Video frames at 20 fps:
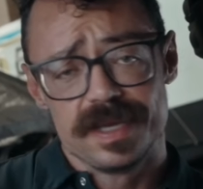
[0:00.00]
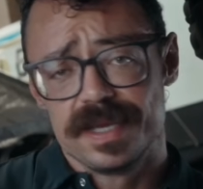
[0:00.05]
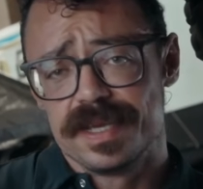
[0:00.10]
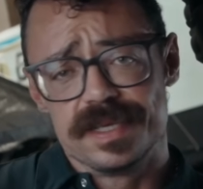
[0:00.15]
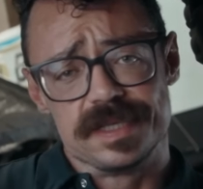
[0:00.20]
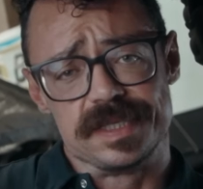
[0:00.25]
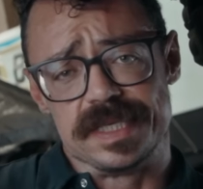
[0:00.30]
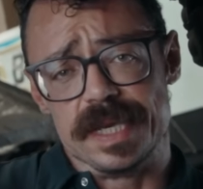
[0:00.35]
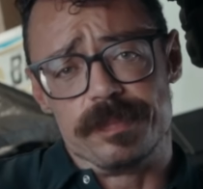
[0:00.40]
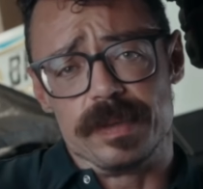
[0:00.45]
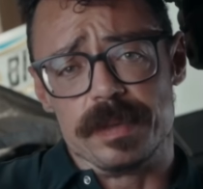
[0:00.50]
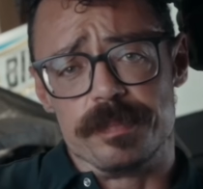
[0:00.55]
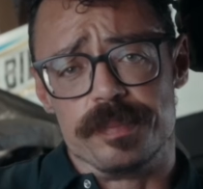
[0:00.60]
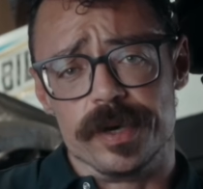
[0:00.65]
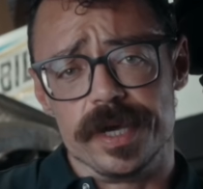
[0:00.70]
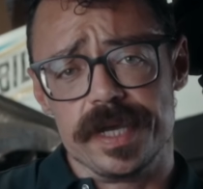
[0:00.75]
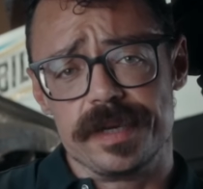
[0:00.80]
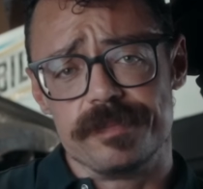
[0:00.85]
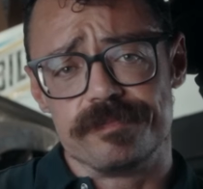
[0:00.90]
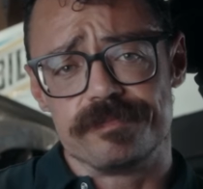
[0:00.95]
Simply
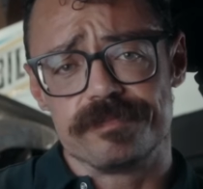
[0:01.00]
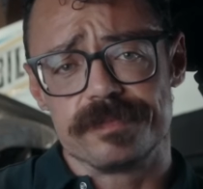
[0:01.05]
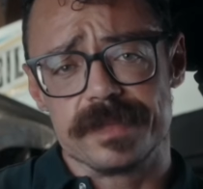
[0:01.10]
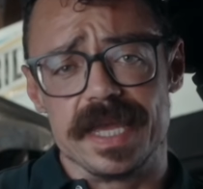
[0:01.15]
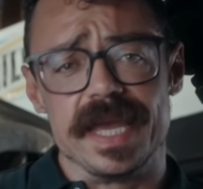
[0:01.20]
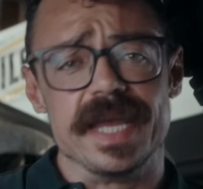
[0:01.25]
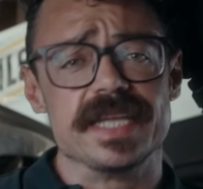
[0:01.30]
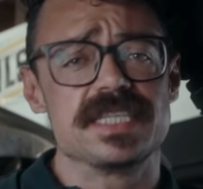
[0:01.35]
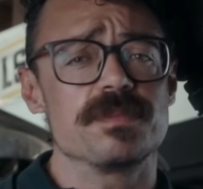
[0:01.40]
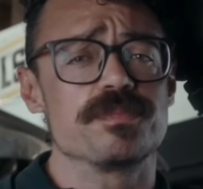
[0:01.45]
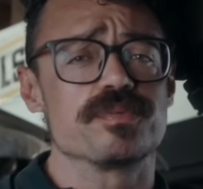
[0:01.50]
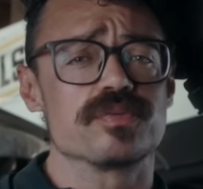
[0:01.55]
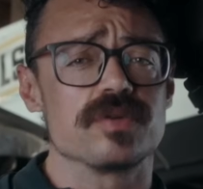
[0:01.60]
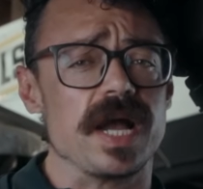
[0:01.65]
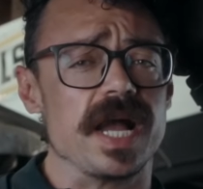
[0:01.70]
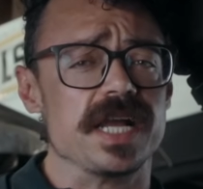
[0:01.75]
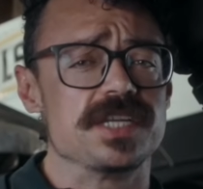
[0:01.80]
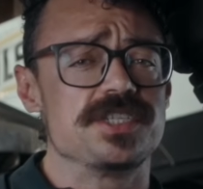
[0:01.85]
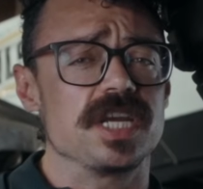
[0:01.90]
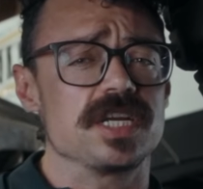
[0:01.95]
put, it's a
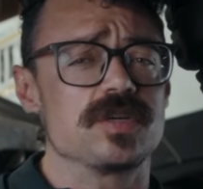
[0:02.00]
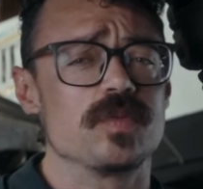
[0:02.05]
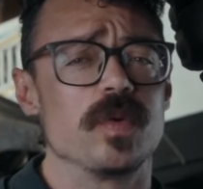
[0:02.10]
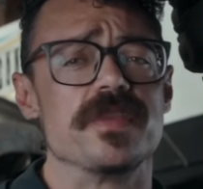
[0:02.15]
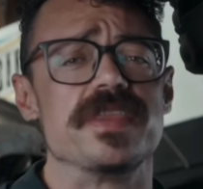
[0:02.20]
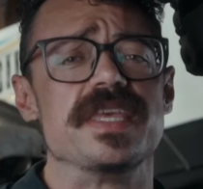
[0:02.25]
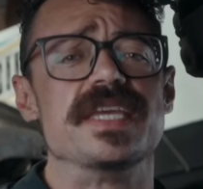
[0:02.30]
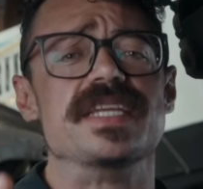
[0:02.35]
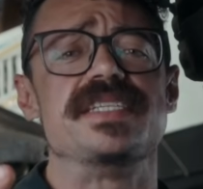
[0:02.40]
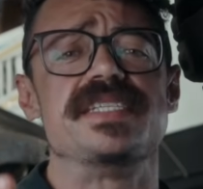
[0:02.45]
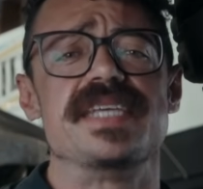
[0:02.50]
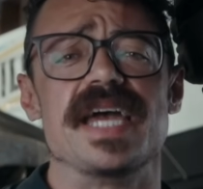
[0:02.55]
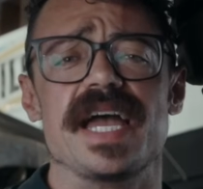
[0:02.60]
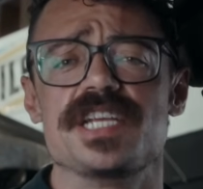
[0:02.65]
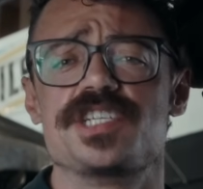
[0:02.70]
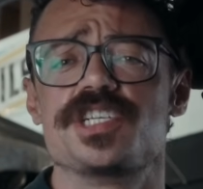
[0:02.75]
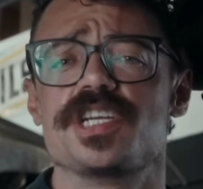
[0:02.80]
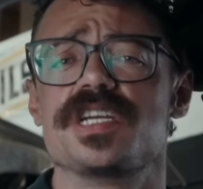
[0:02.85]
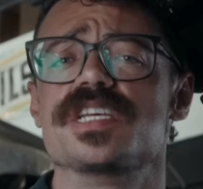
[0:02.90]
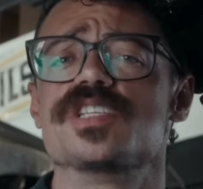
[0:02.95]
project where the
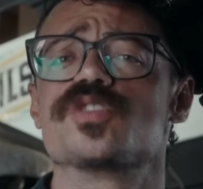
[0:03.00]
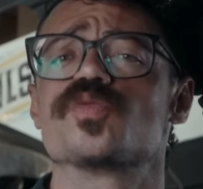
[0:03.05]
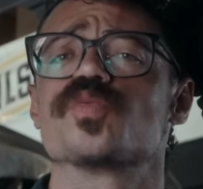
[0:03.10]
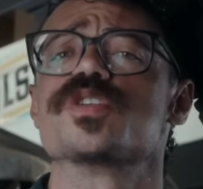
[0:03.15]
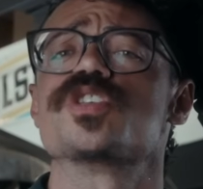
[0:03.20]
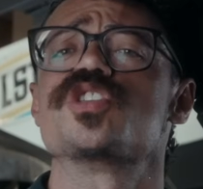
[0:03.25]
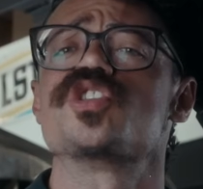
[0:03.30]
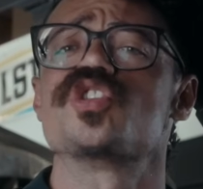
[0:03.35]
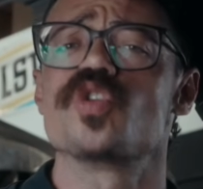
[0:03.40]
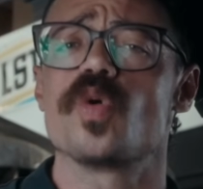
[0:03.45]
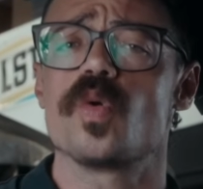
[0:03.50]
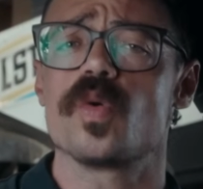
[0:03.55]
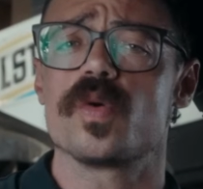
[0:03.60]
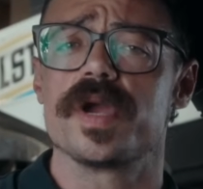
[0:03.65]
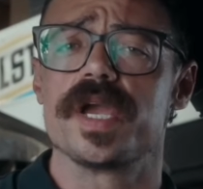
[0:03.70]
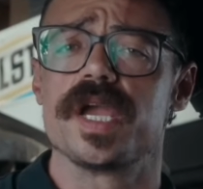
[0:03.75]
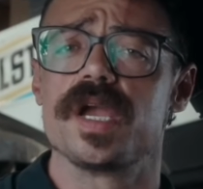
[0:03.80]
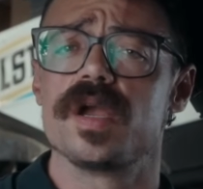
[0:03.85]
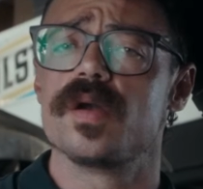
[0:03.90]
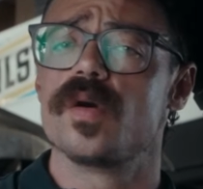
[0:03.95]
intention is
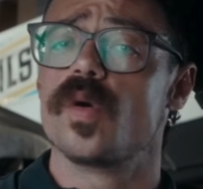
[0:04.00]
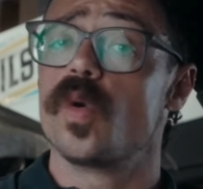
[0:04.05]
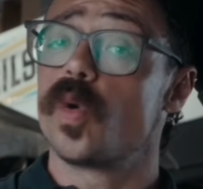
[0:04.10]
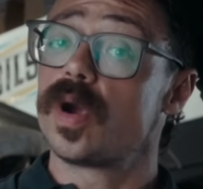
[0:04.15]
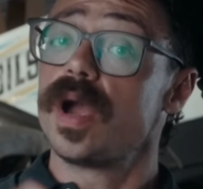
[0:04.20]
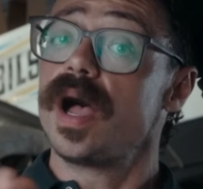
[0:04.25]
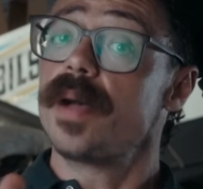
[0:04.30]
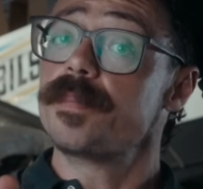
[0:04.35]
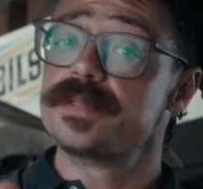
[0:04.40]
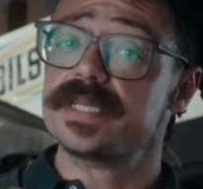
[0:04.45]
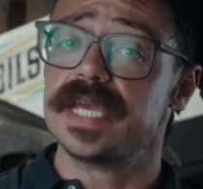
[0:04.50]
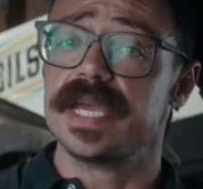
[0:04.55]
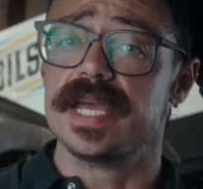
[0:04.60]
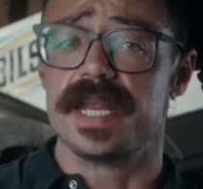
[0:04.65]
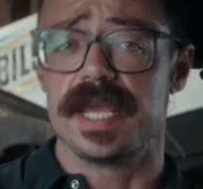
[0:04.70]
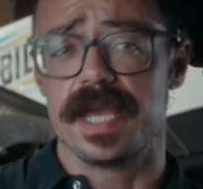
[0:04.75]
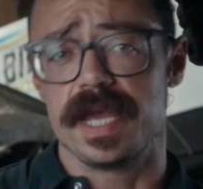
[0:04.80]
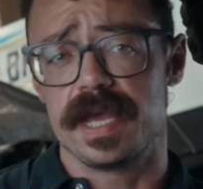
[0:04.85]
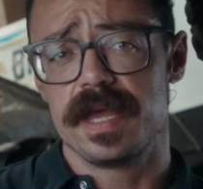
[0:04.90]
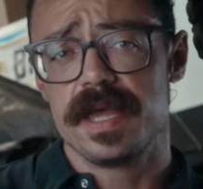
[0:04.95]
restoring or
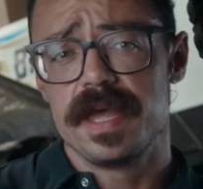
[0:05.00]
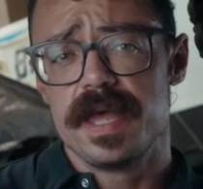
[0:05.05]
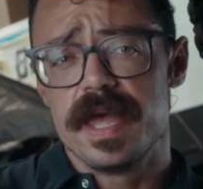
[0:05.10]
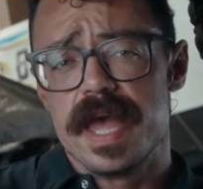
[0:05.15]
updating